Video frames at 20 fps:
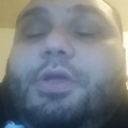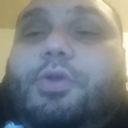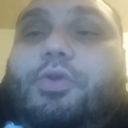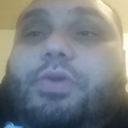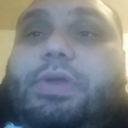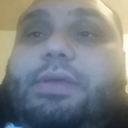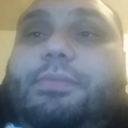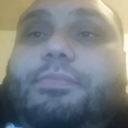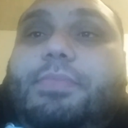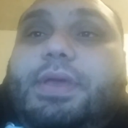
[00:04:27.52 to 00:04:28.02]

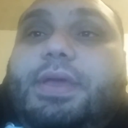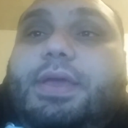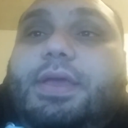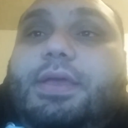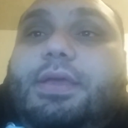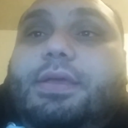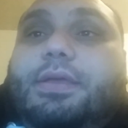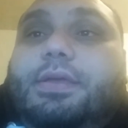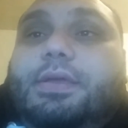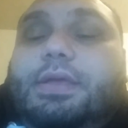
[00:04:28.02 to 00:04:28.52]
Green
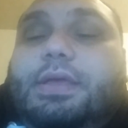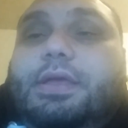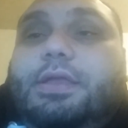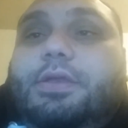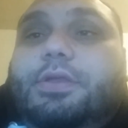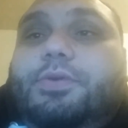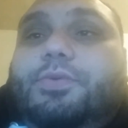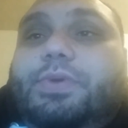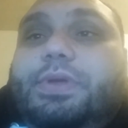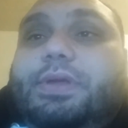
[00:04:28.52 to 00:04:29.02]
Bay
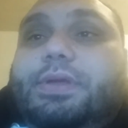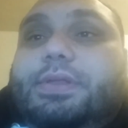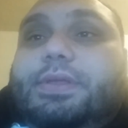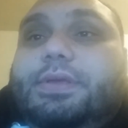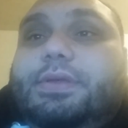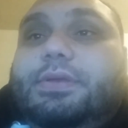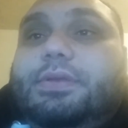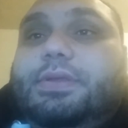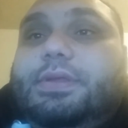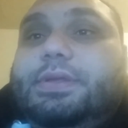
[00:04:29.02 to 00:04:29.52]
and New
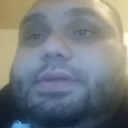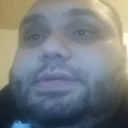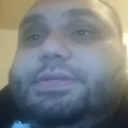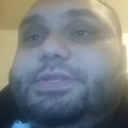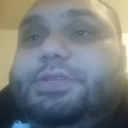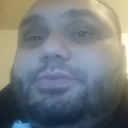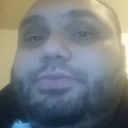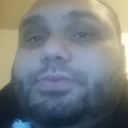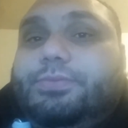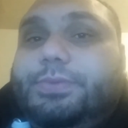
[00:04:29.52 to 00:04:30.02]
England in a
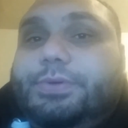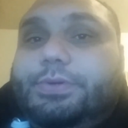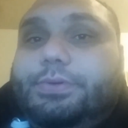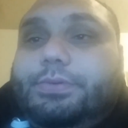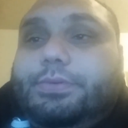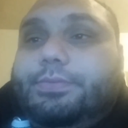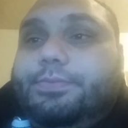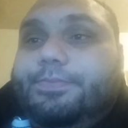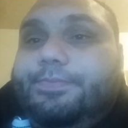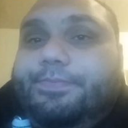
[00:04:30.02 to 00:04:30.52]
Super Bowl.